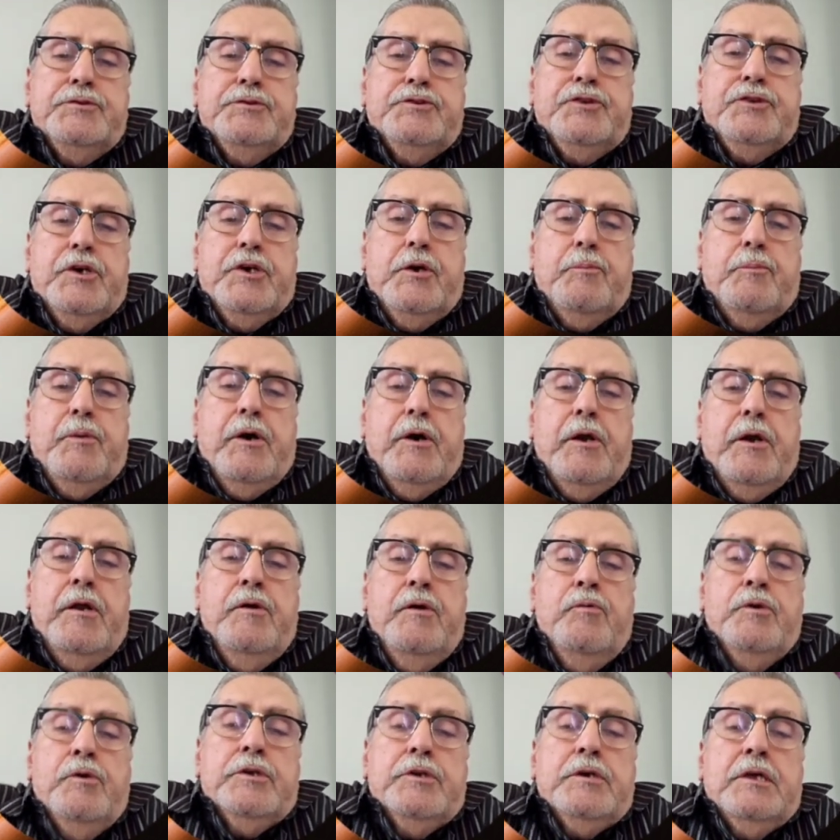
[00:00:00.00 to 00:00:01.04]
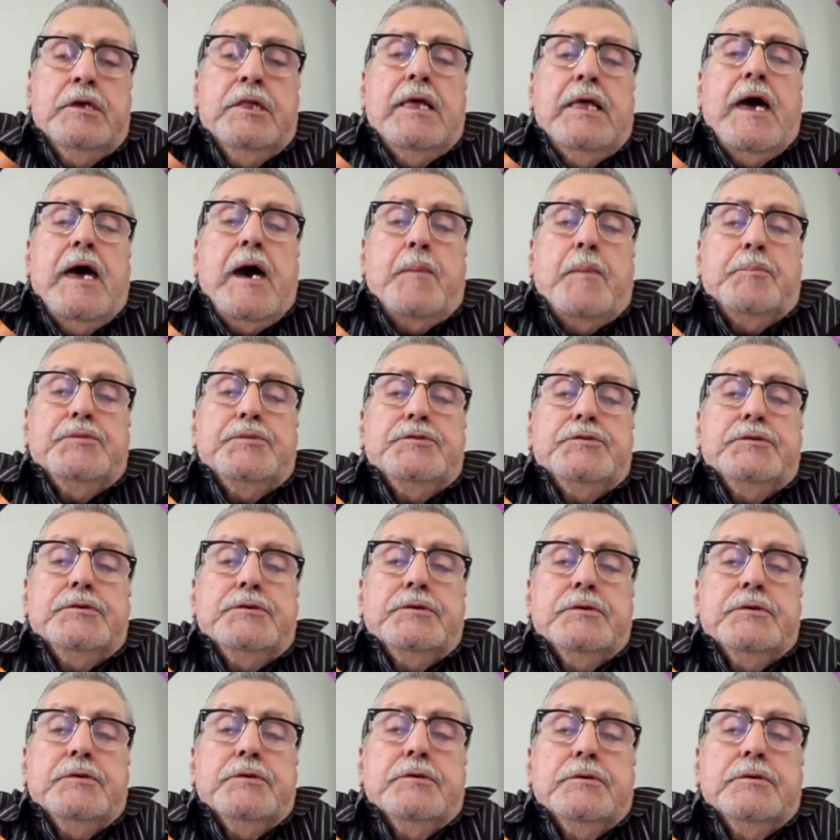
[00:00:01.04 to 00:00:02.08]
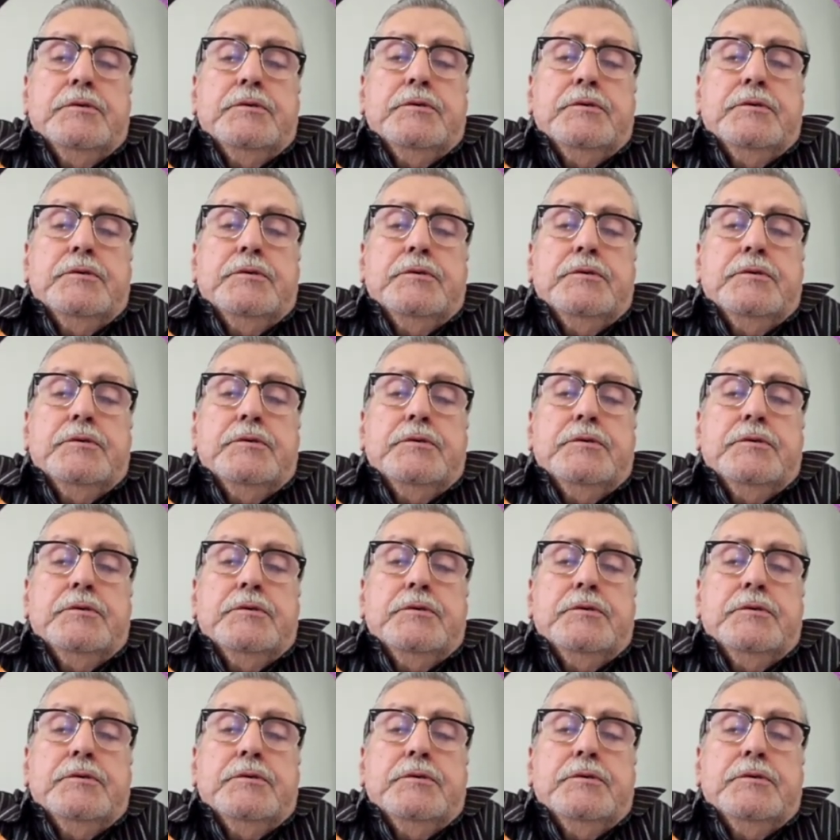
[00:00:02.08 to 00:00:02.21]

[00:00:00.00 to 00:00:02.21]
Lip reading: Just think about it, it would collapse